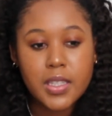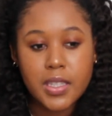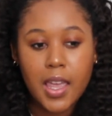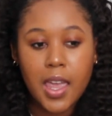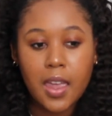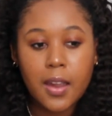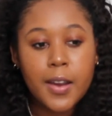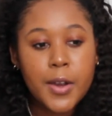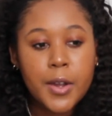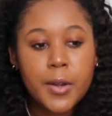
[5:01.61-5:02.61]
say,
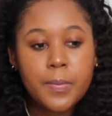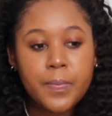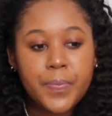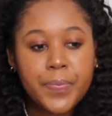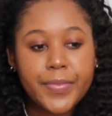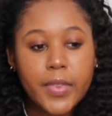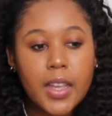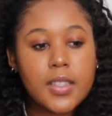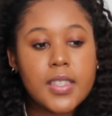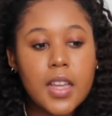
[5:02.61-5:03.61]

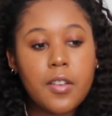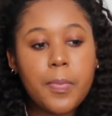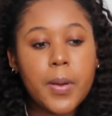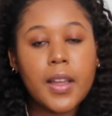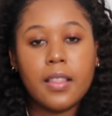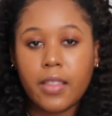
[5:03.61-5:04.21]
instead of putting a